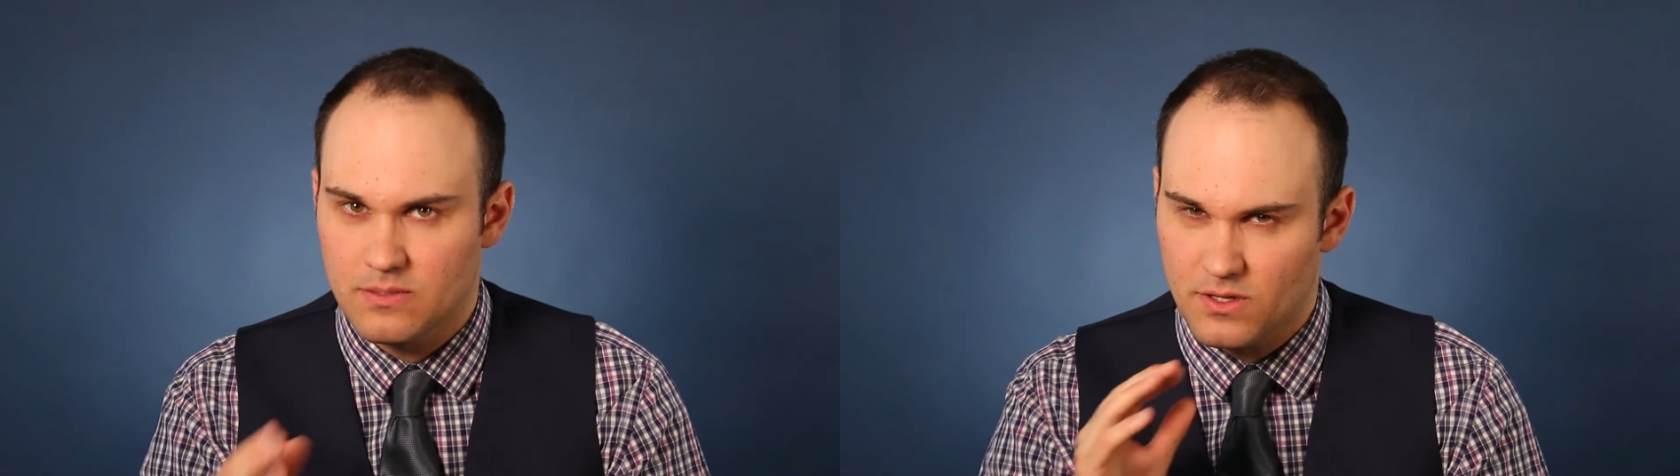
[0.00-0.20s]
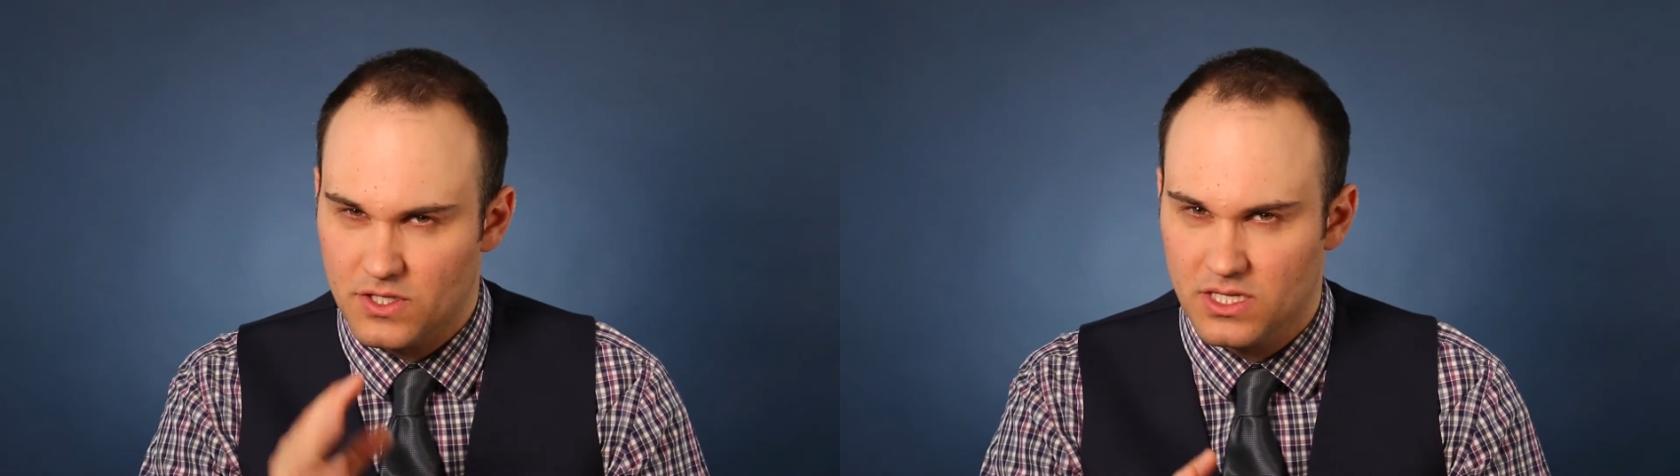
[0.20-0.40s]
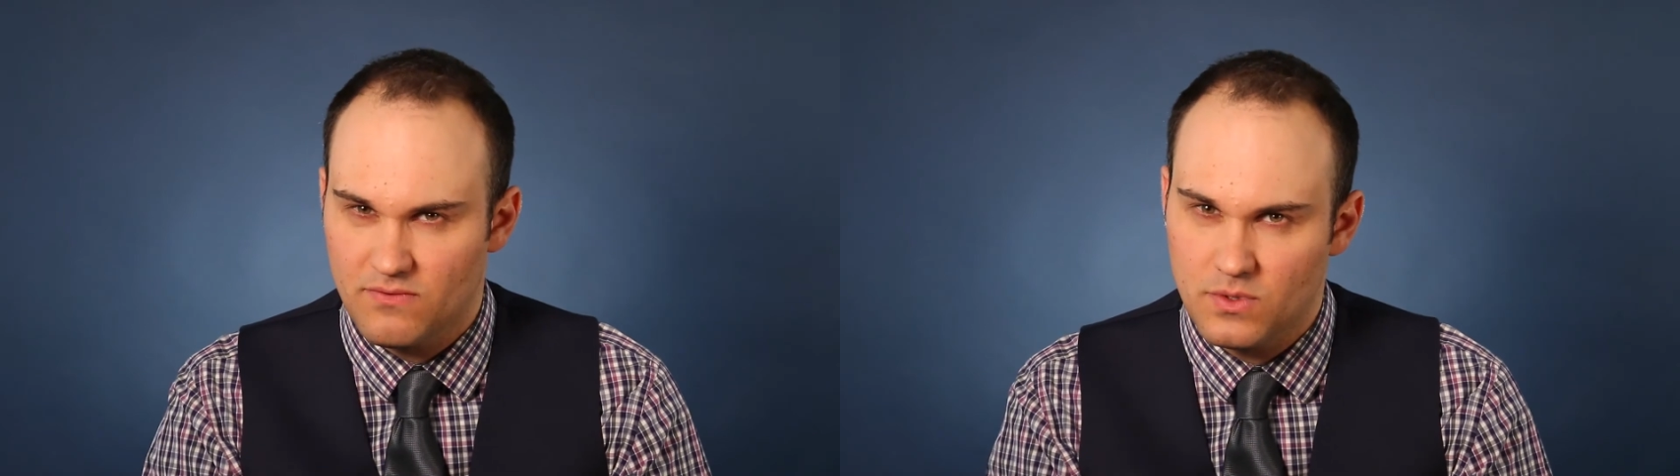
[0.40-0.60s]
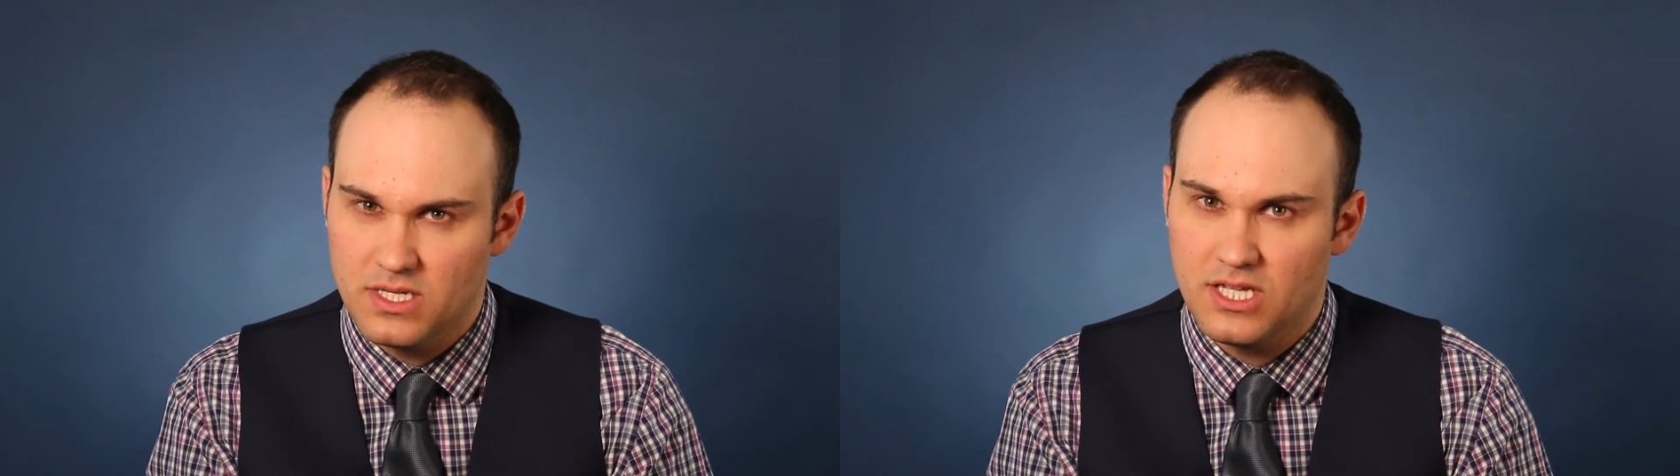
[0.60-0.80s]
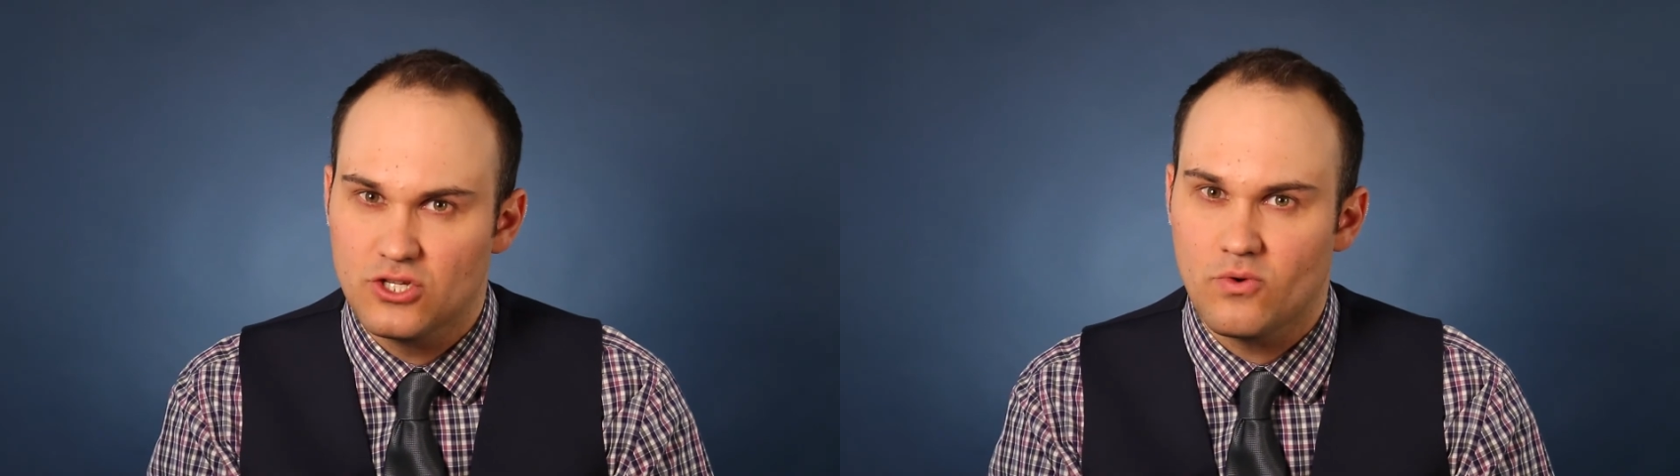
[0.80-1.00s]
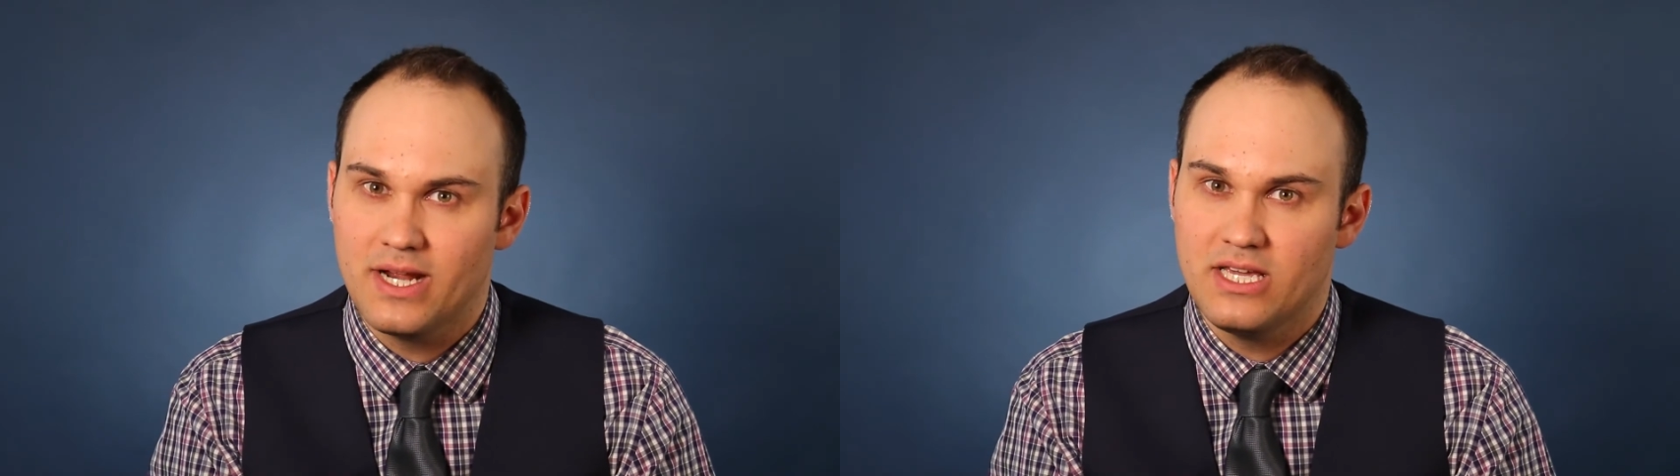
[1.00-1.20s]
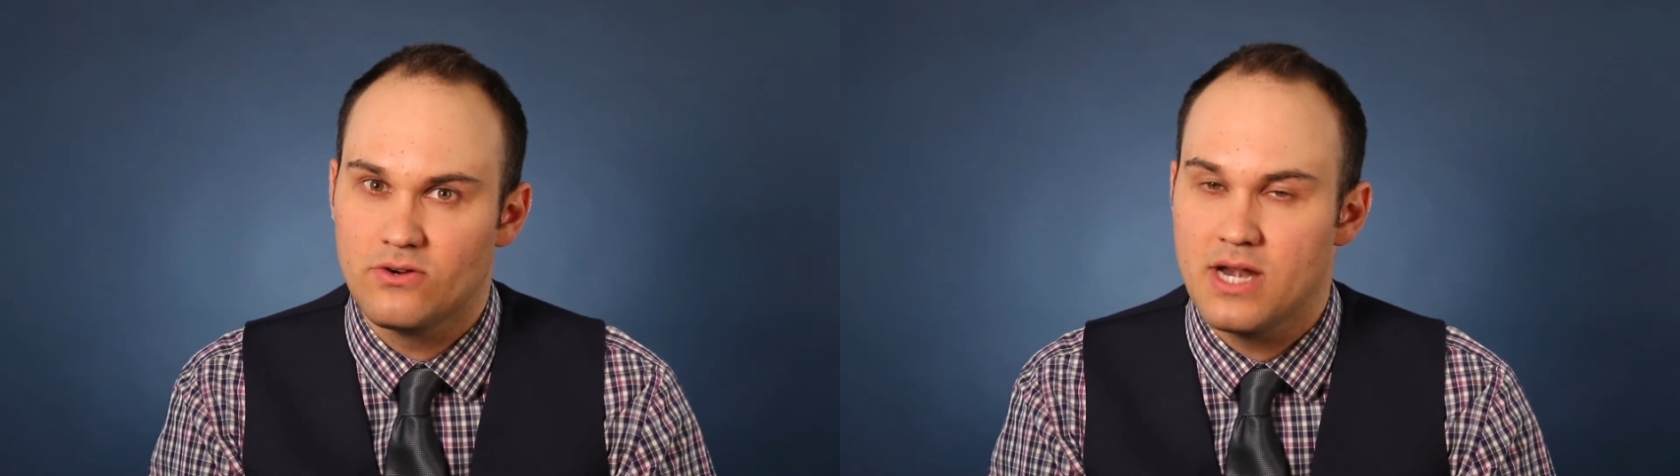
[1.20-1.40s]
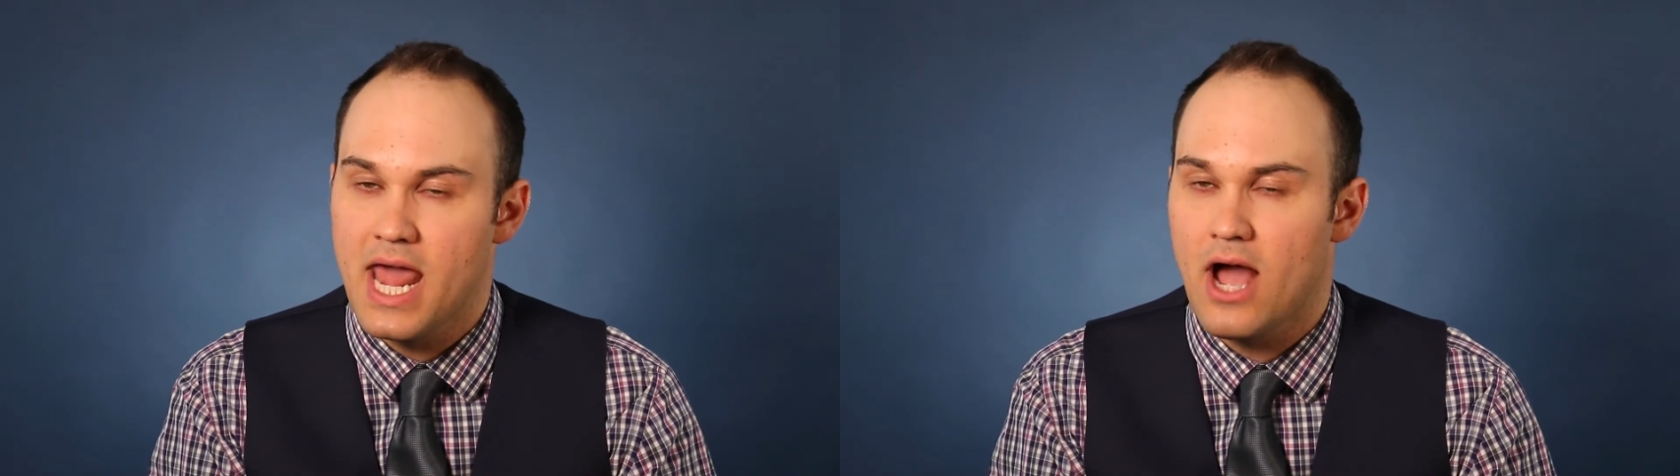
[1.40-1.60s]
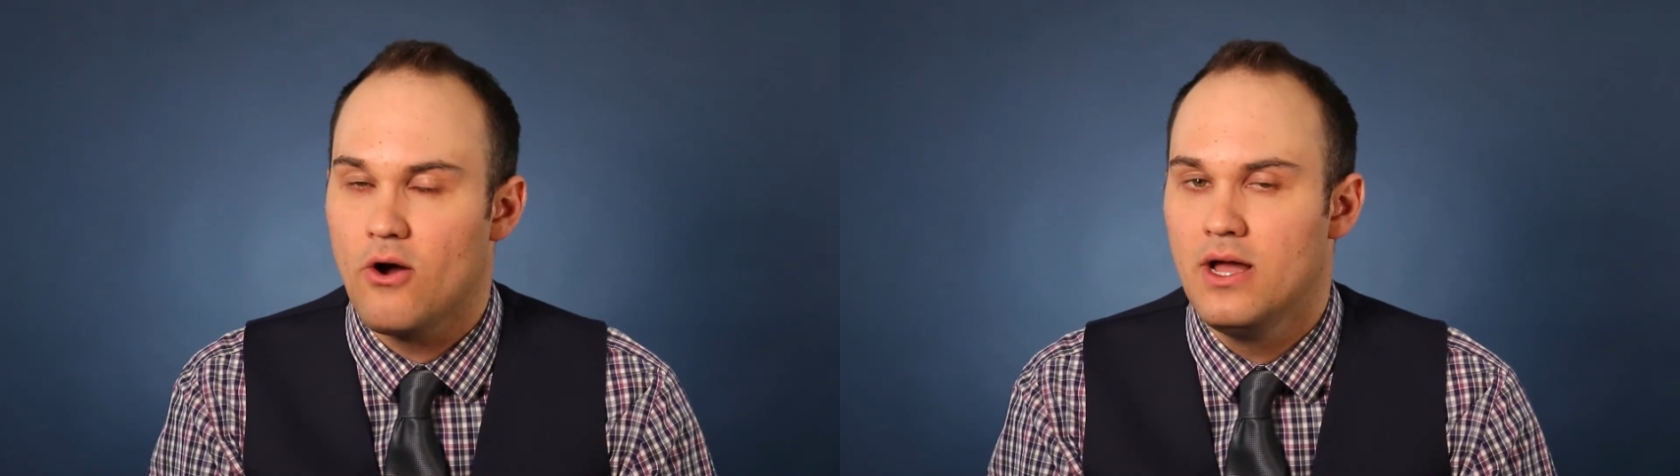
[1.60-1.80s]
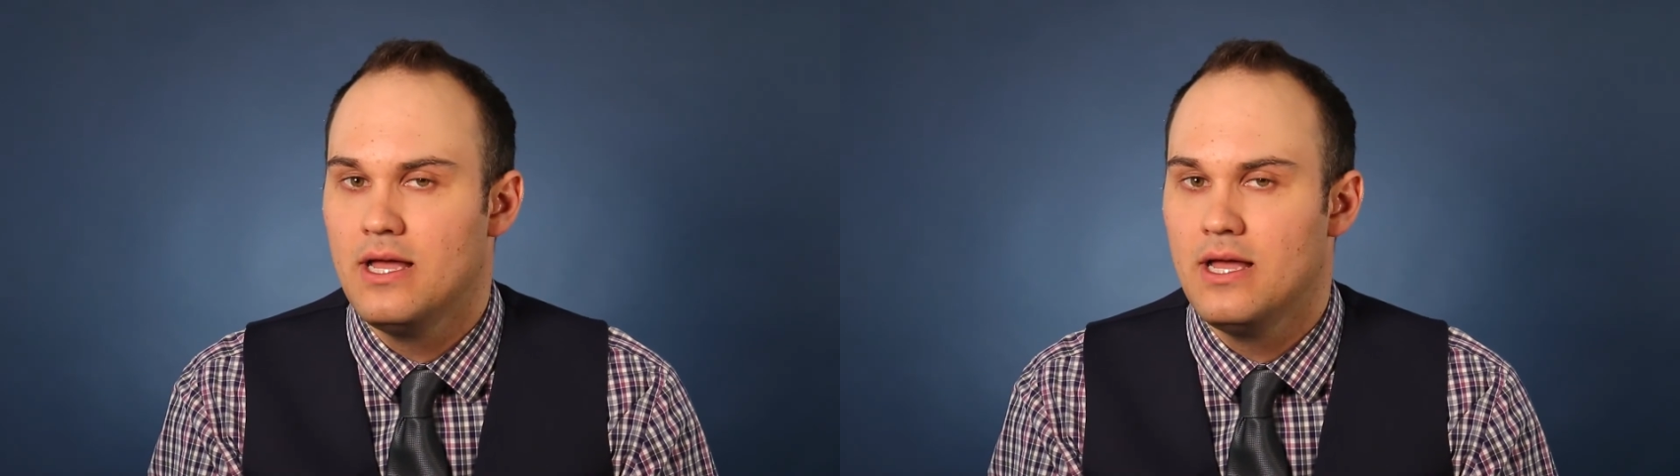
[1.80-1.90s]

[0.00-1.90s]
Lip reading: but I'll just give you a teaser right here and now.